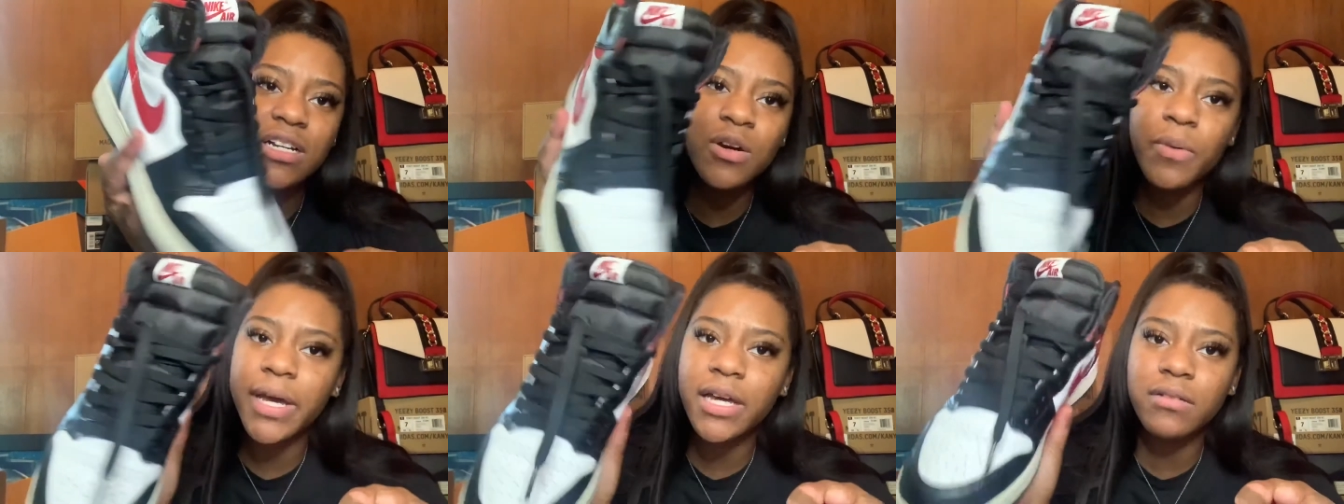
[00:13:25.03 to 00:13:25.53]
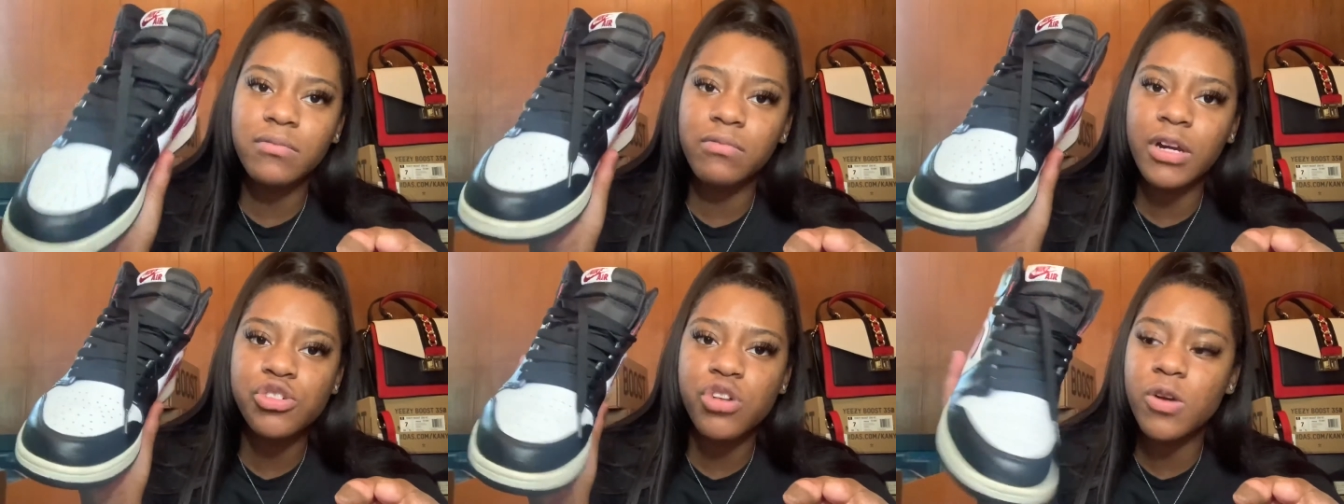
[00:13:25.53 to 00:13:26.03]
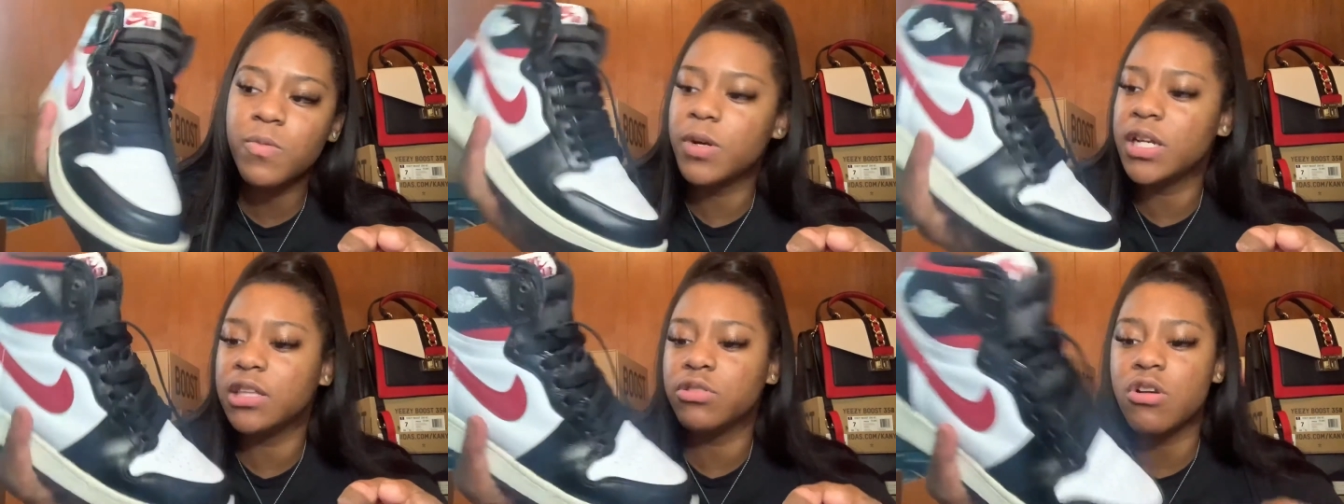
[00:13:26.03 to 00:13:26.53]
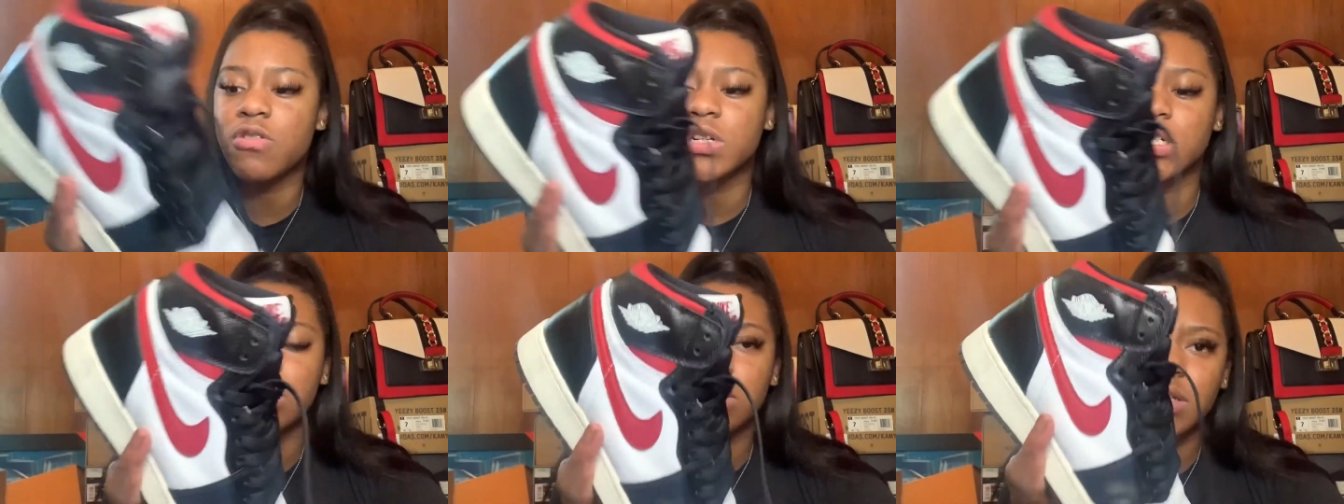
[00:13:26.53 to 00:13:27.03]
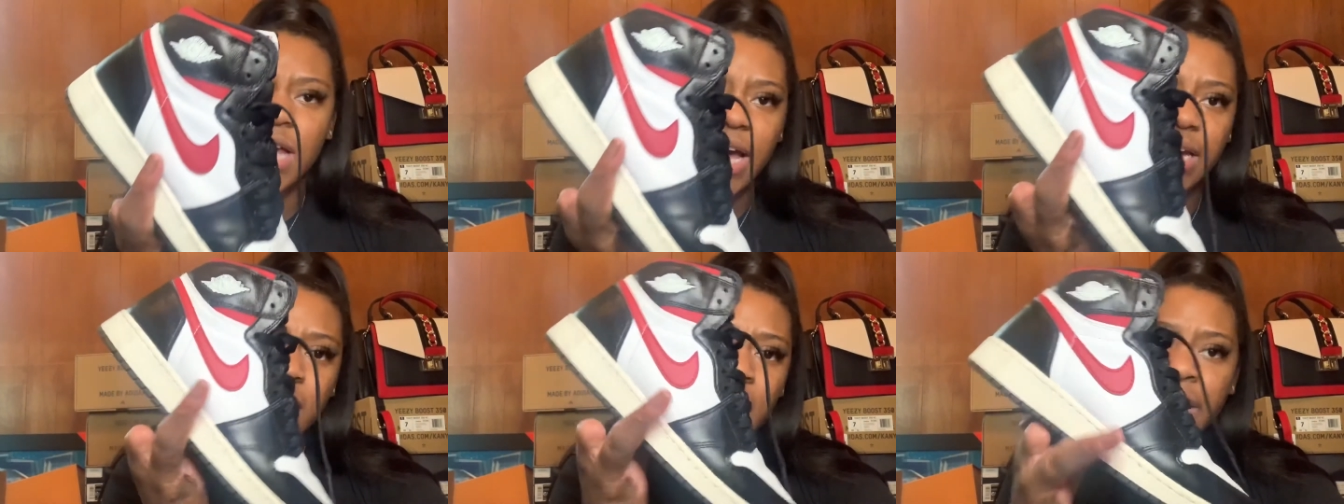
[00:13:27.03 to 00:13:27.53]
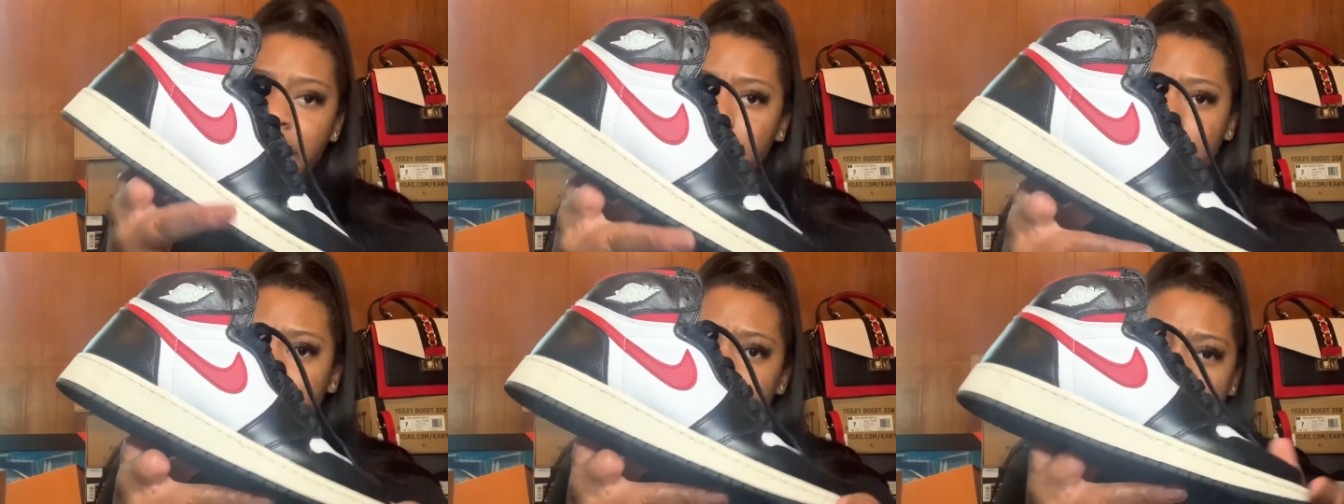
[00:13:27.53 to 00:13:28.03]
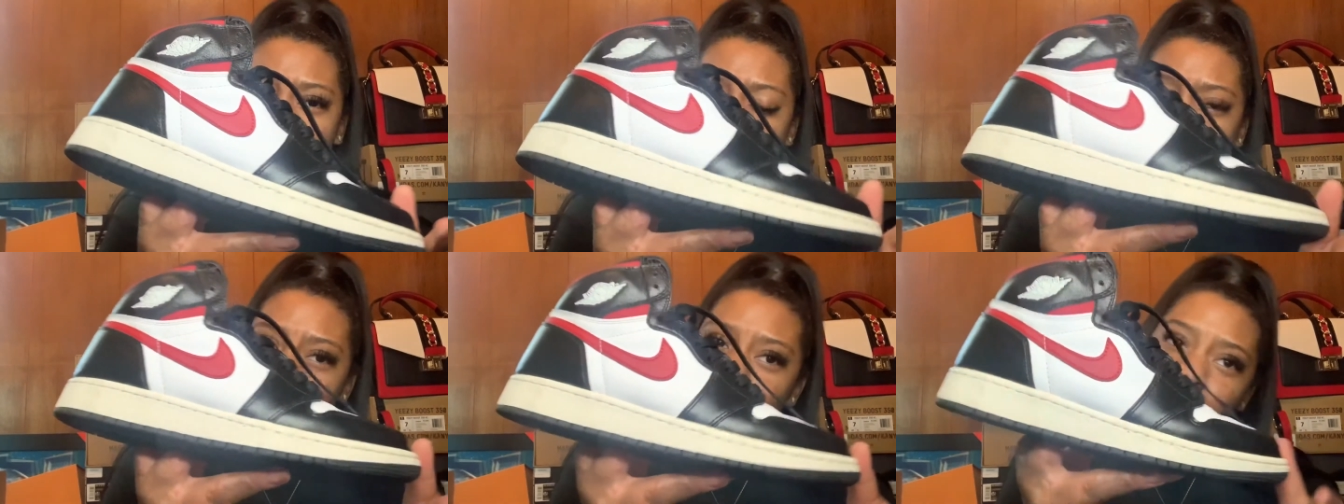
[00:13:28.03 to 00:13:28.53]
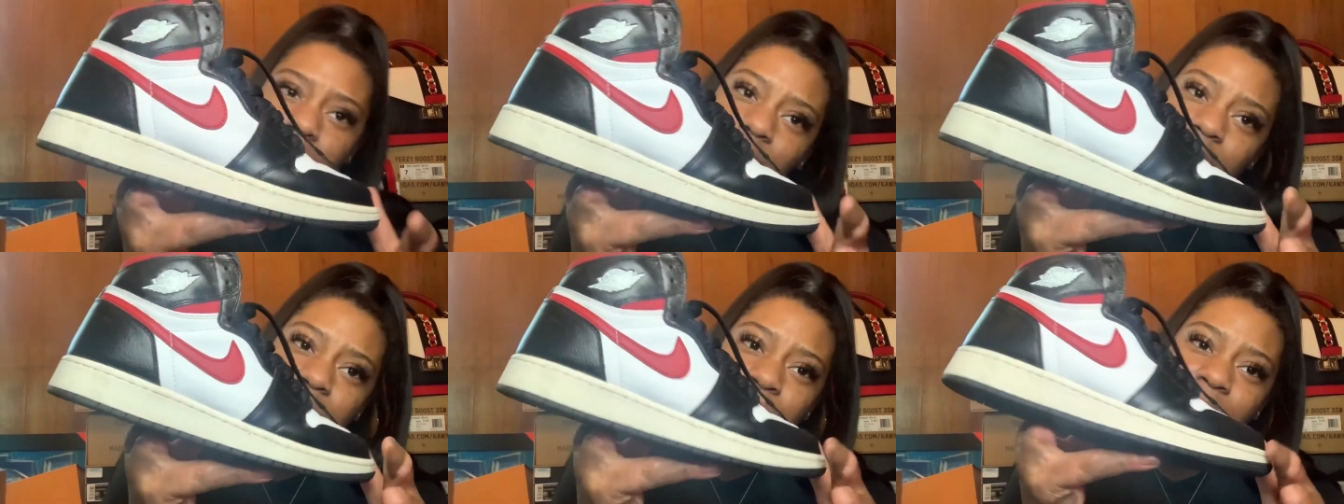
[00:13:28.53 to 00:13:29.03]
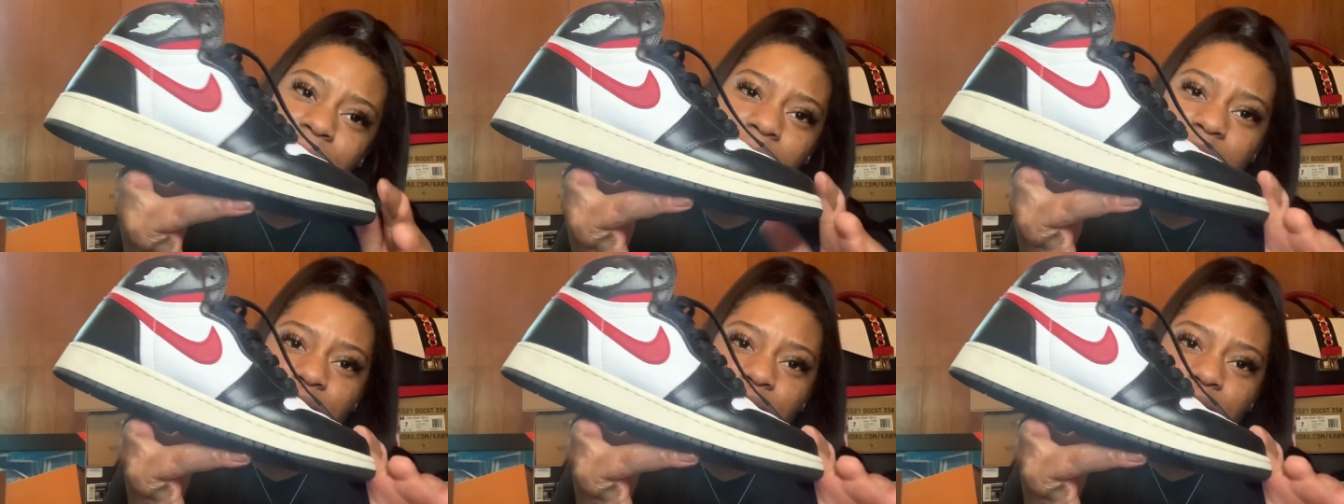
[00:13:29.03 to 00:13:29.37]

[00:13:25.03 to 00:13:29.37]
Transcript: quick retro one to throw on like you can't go wrong with these pretty much.